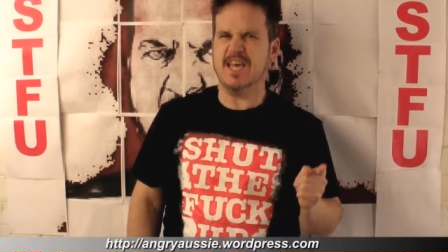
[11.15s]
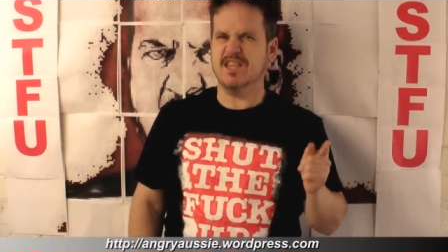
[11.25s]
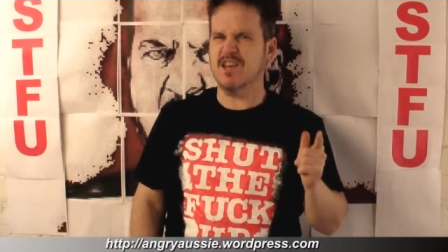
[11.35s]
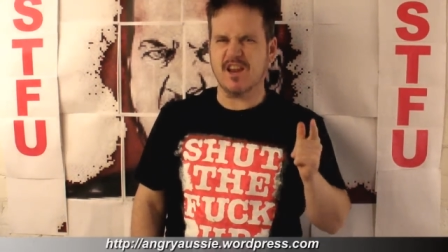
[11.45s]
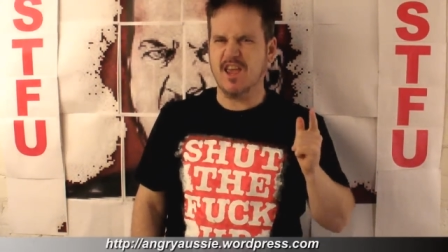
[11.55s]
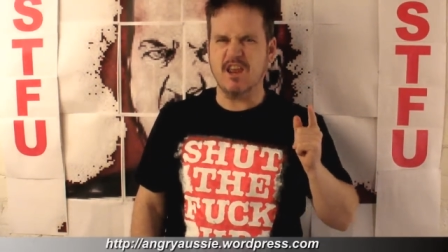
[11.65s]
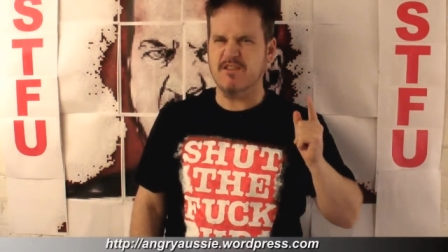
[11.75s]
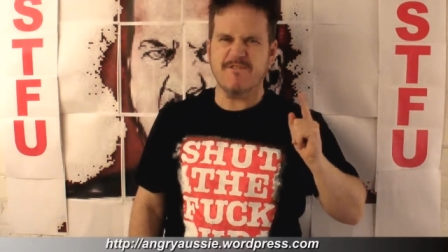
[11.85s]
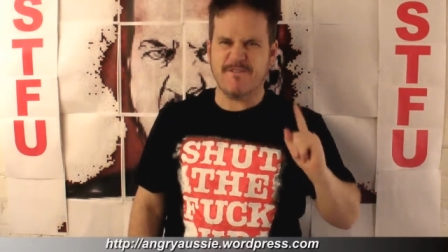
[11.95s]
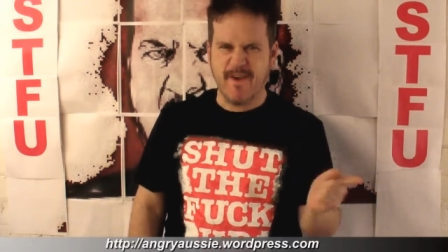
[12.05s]
that
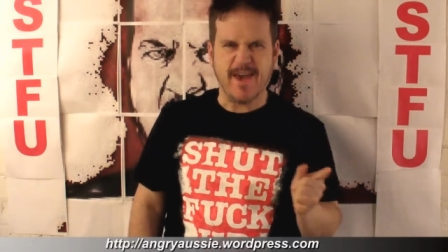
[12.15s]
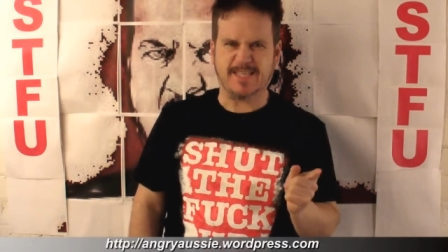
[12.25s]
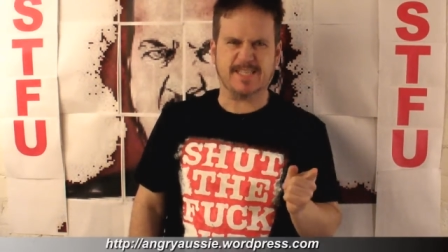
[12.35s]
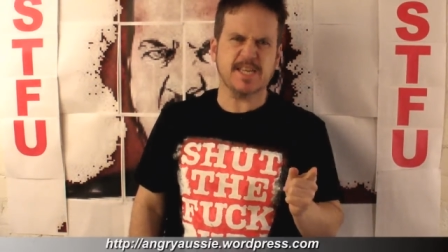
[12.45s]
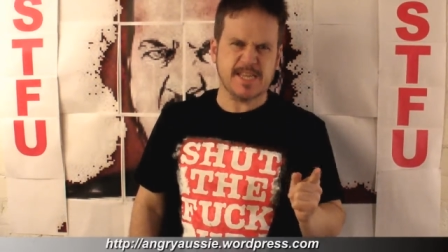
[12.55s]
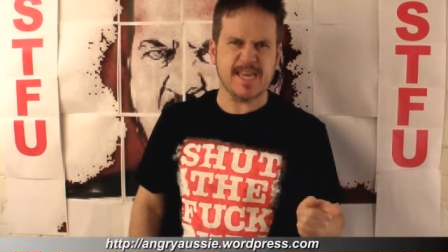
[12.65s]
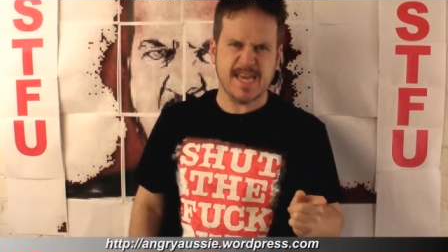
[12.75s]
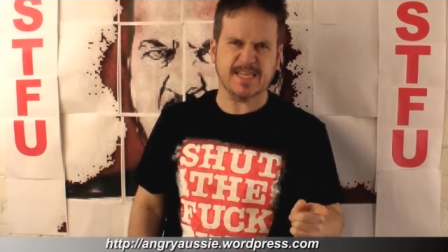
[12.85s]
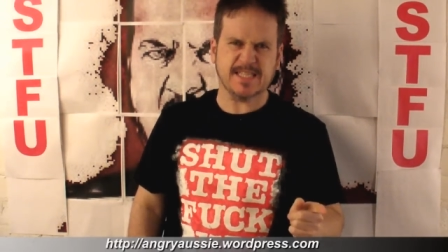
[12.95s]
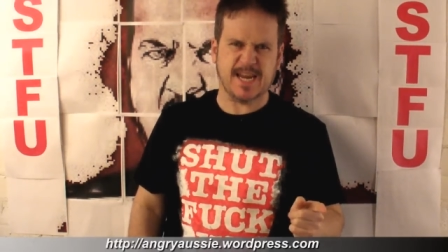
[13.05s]
infest
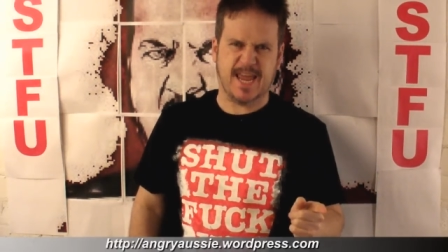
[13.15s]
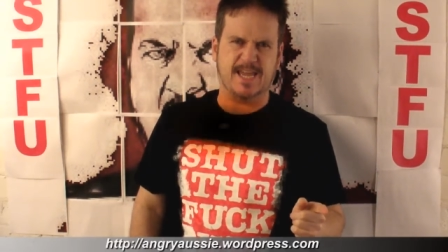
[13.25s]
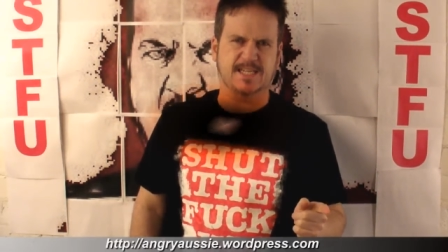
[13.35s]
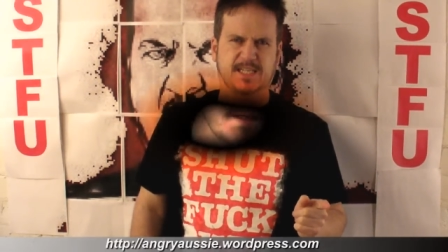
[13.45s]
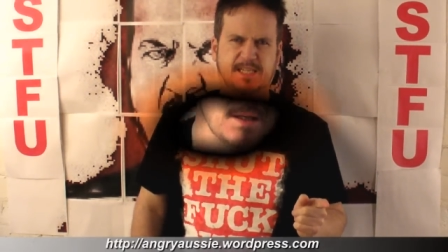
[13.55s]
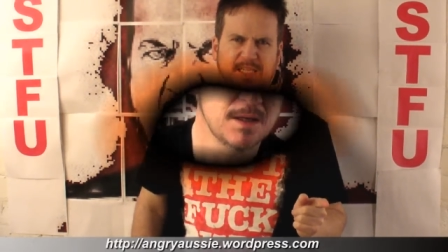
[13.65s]
the internet.